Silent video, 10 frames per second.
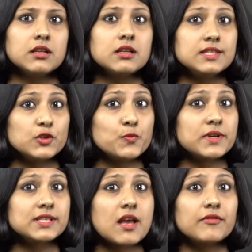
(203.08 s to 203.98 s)

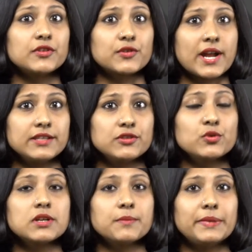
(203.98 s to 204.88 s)
Consumers have the right
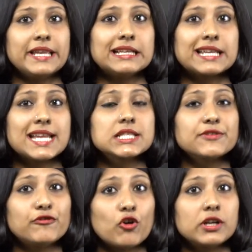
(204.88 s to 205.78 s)
to complain against
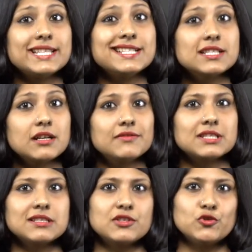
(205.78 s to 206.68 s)
faulty
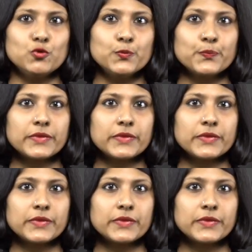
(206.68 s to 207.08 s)
services too.